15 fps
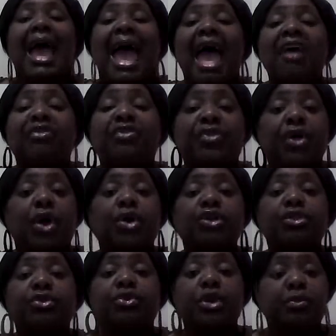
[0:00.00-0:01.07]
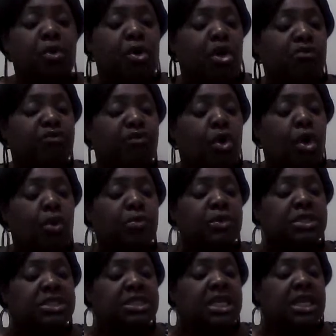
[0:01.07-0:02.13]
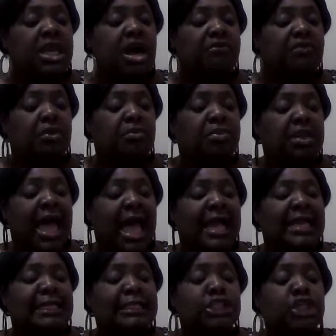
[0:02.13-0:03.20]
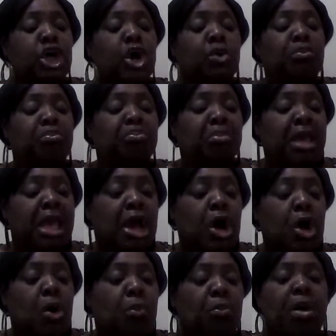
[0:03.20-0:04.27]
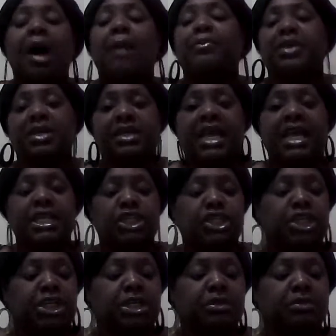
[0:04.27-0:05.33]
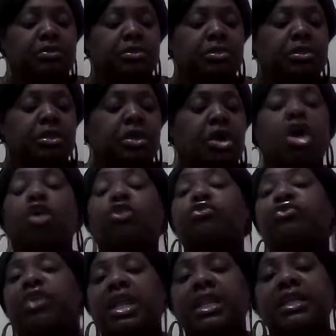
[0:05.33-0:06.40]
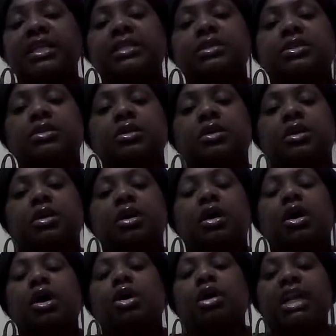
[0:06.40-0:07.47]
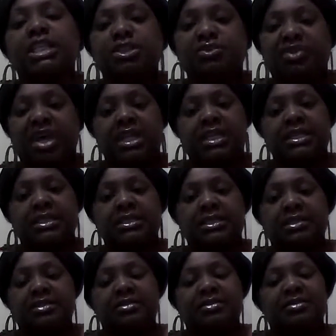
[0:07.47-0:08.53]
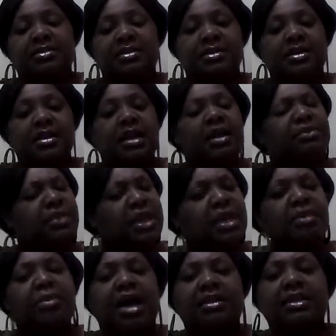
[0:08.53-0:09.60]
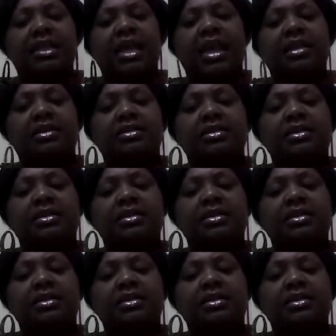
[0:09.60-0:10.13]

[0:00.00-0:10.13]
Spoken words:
and 33.4% of the black adult male population are felons or ex-felons. Think about that.